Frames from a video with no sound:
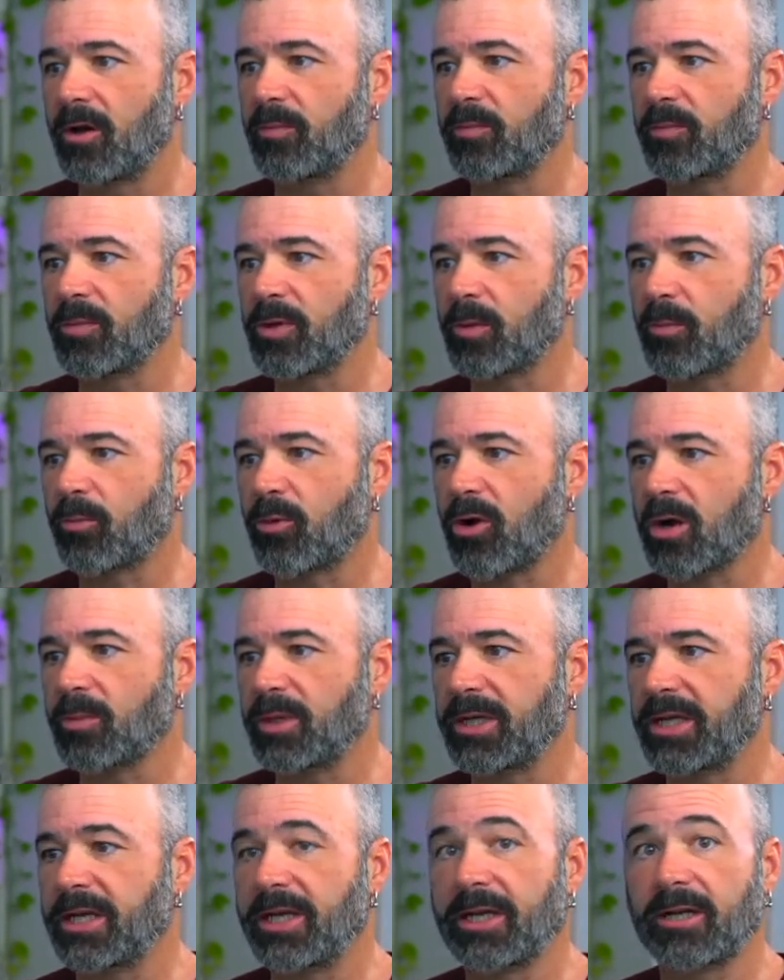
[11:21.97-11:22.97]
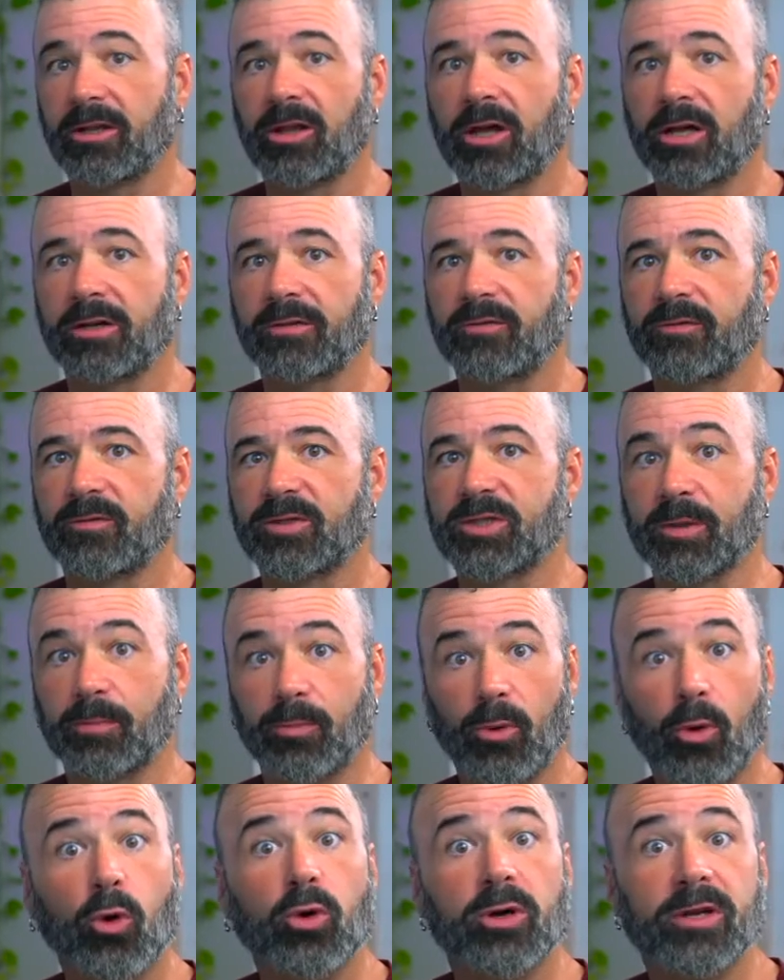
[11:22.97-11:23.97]
you're probably getting a lot of
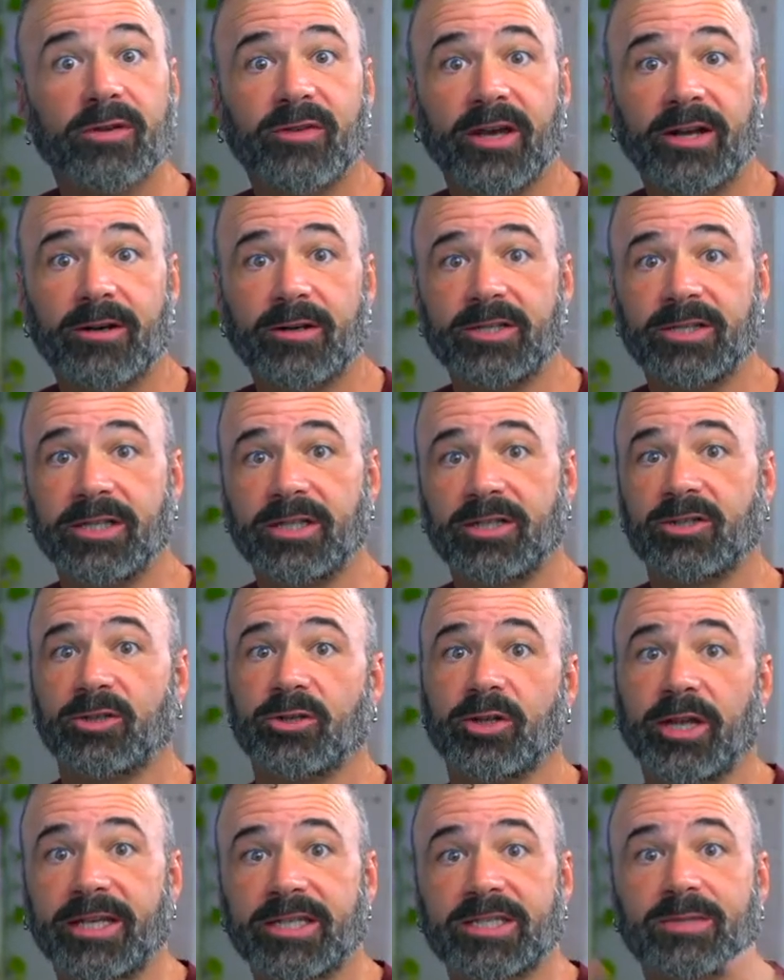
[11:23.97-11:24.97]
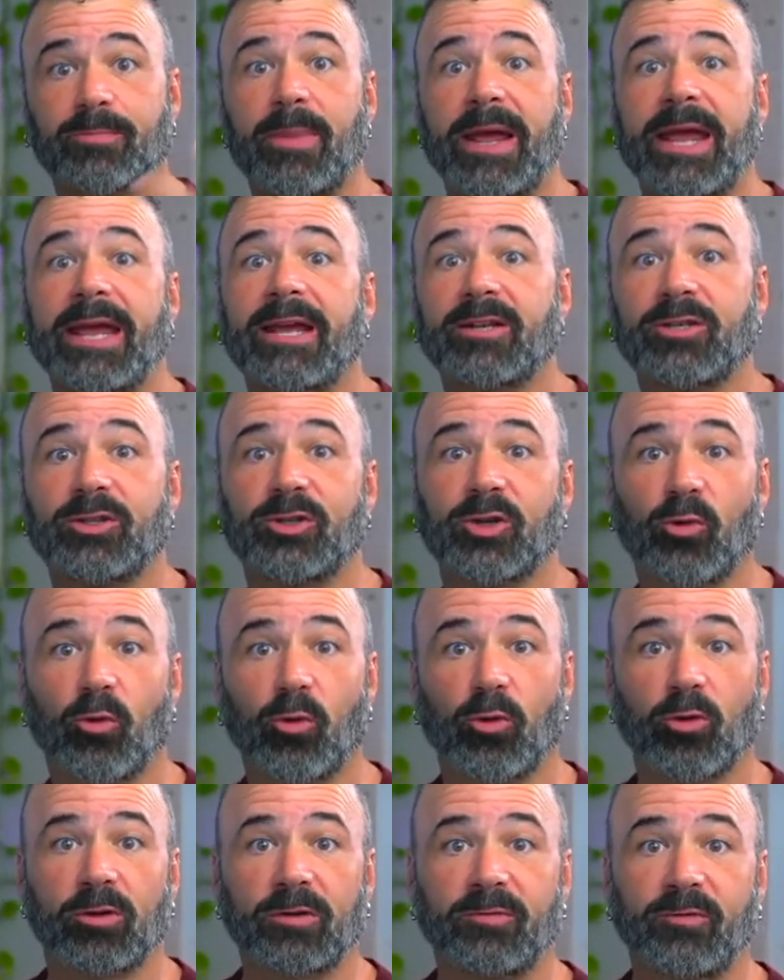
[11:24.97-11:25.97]
supportive energy to expand your
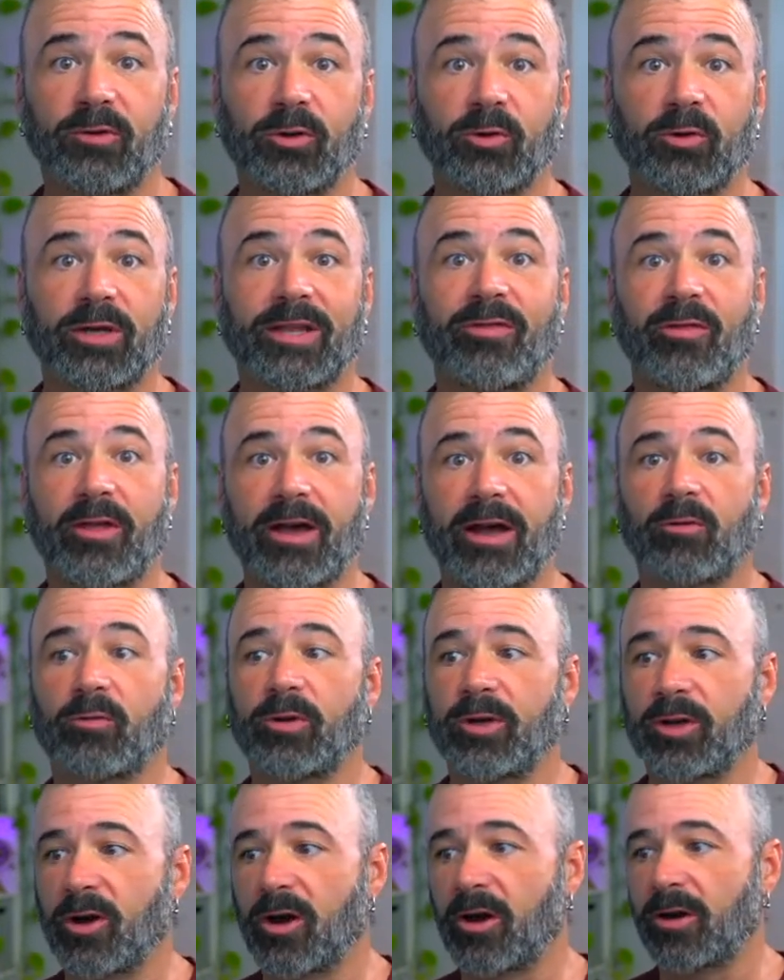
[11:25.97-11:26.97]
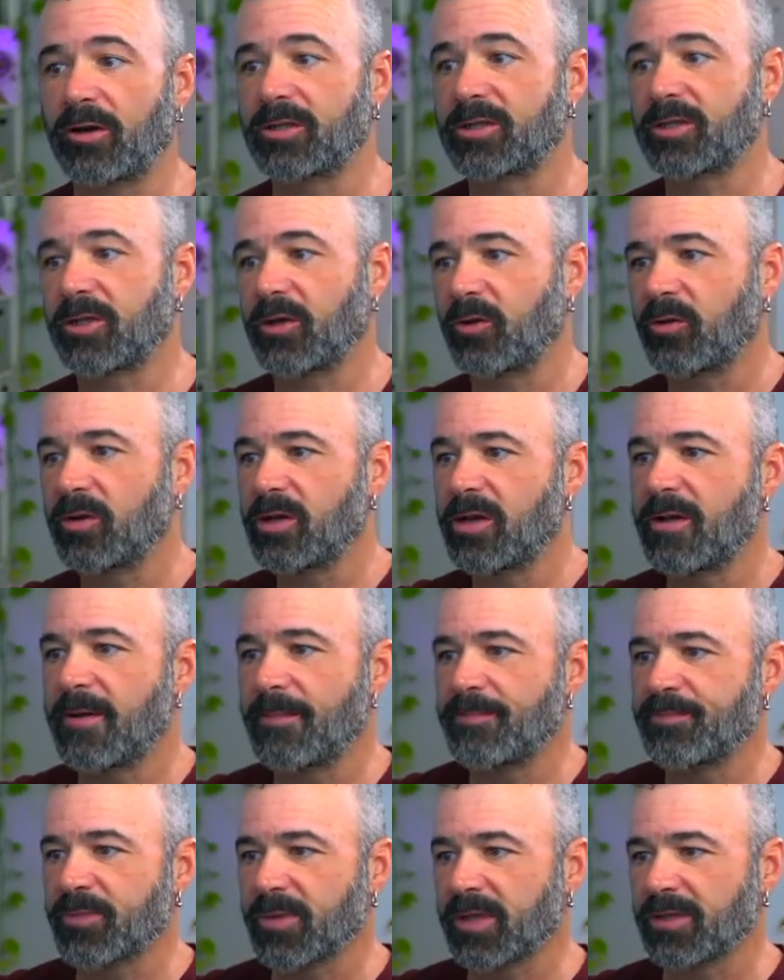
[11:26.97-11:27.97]
worldview in that regard. So
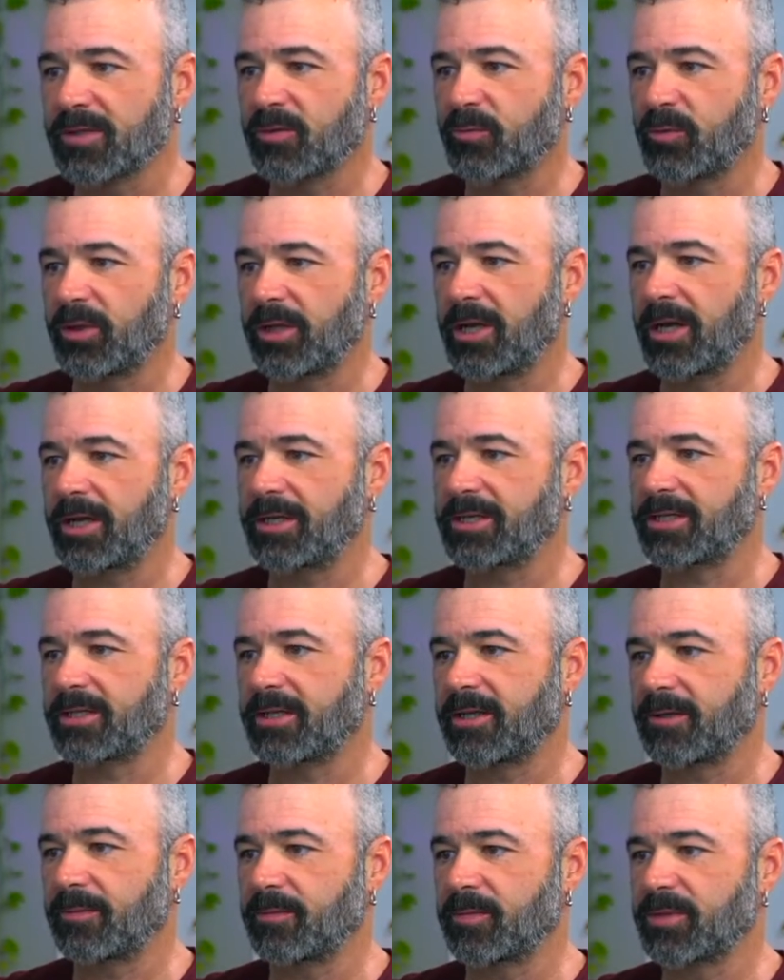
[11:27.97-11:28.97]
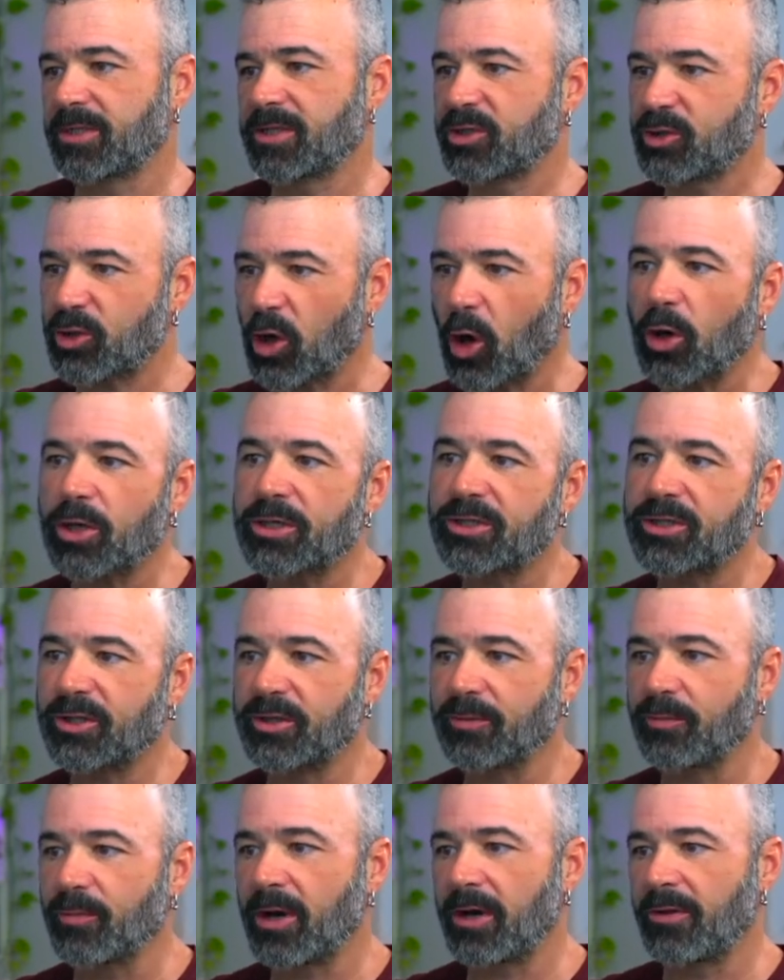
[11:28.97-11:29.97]
it's a really nice start to
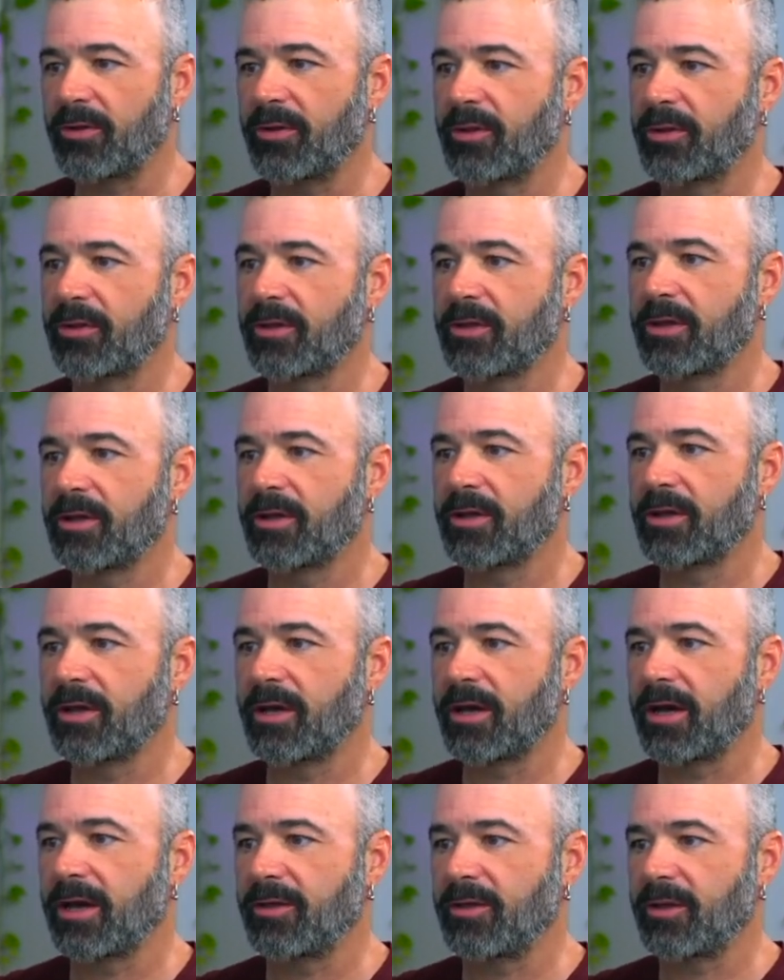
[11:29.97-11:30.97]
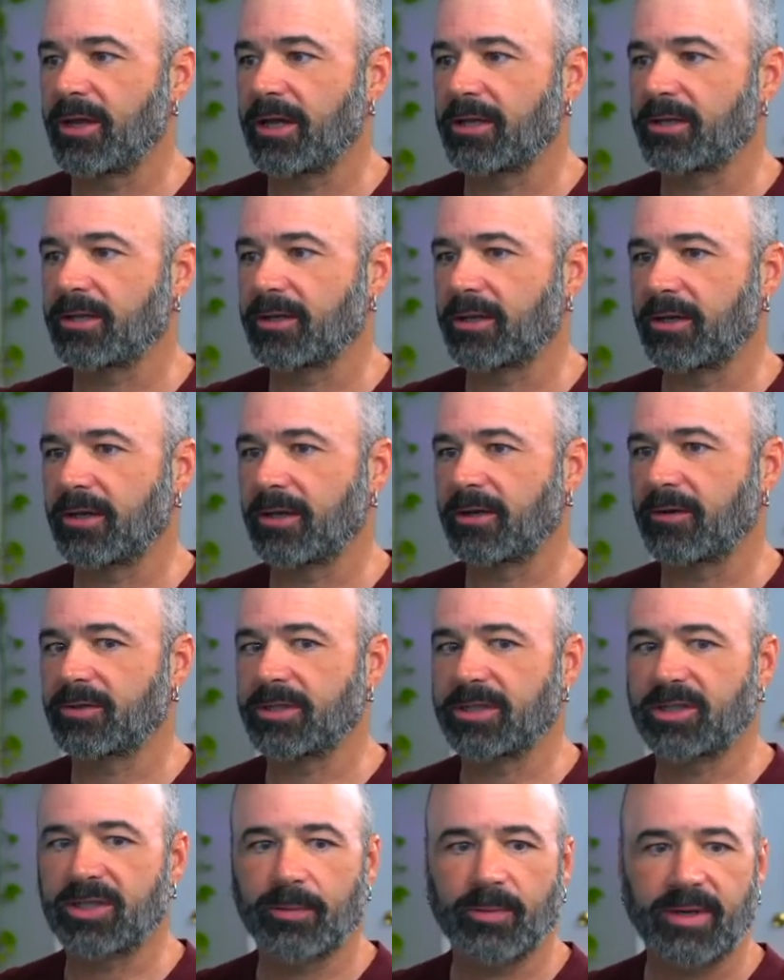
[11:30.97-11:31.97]
the month, I think,
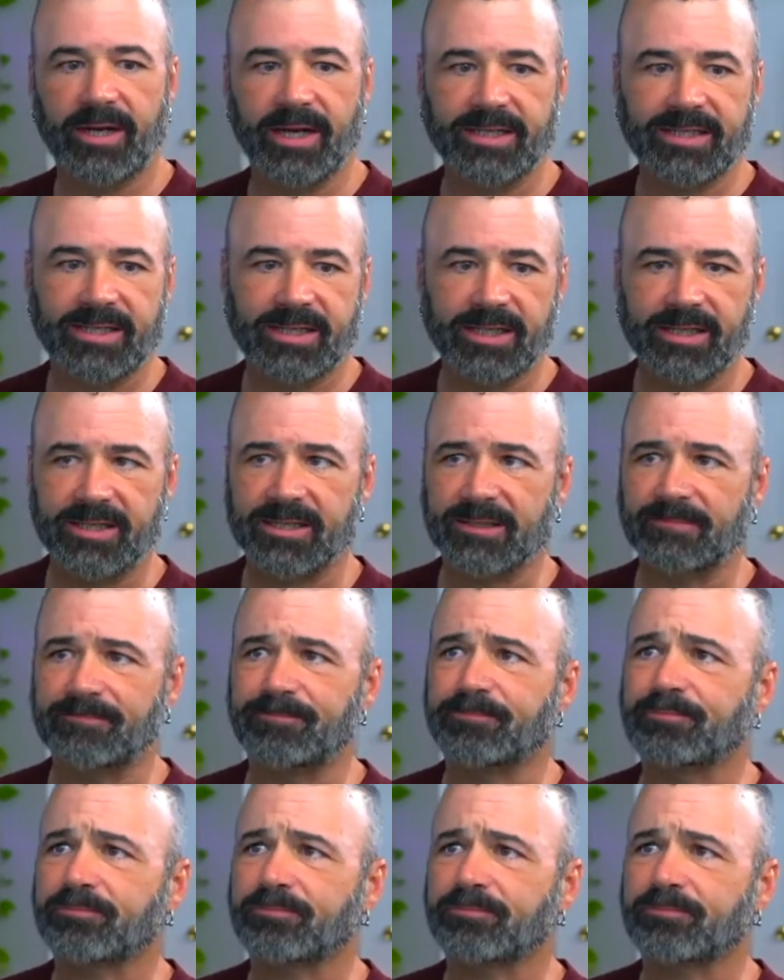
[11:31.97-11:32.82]
to Gemini season.